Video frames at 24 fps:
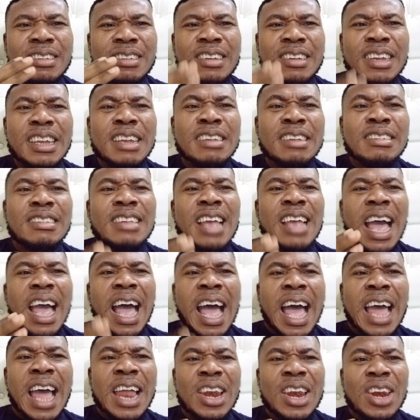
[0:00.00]
These
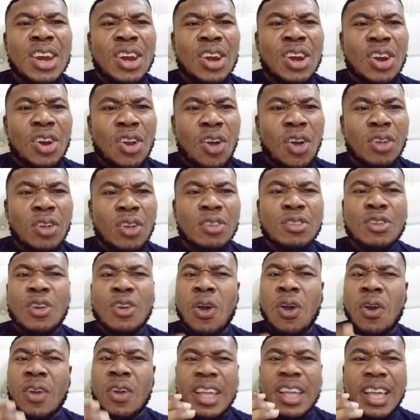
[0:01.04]
are not
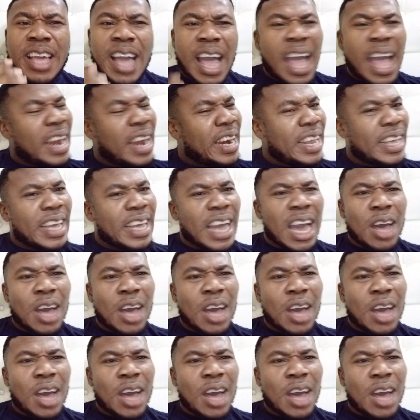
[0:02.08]
organic